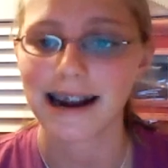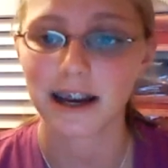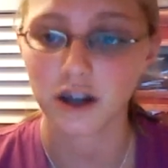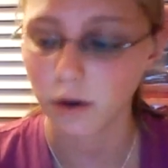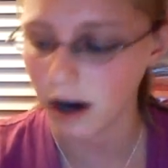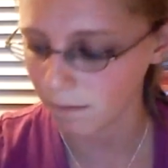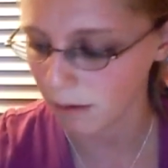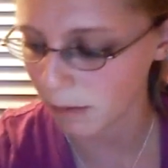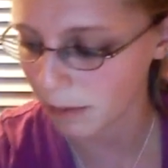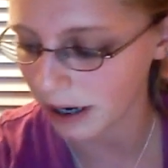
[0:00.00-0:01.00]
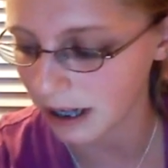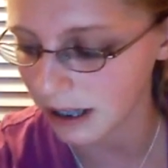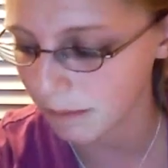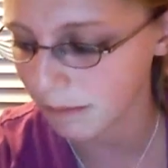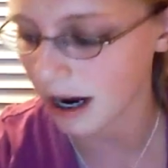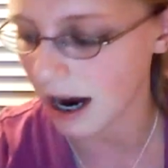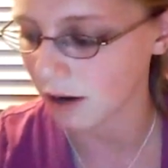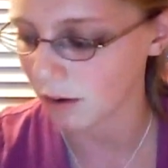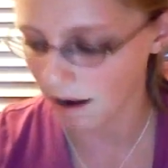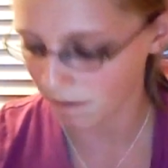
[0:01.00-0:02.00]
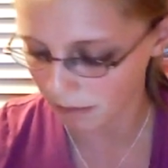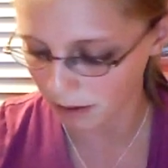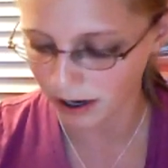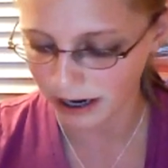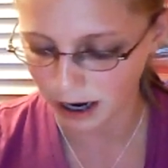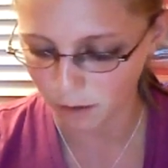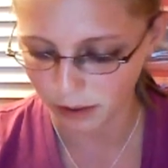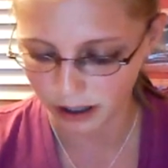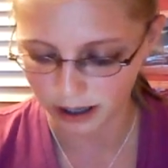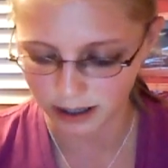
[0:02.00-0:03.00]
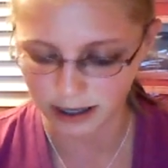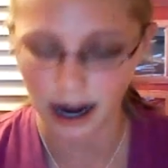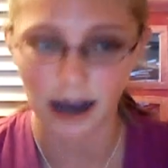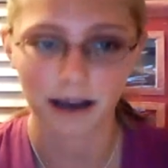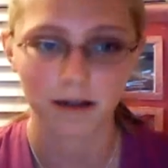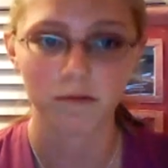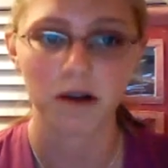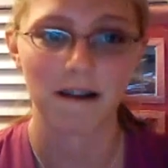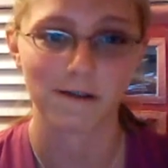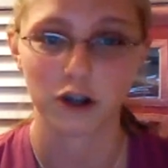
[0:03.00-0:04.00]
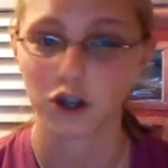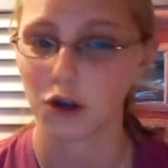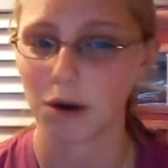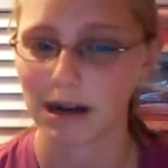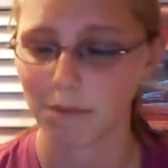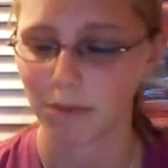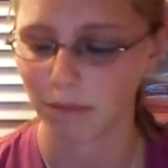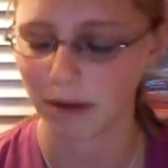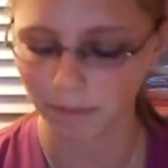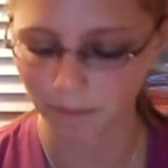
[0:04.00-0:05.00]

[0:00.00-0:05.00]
And I do have rubber bands, but I don't have them in right now because I have to show you how I put them in.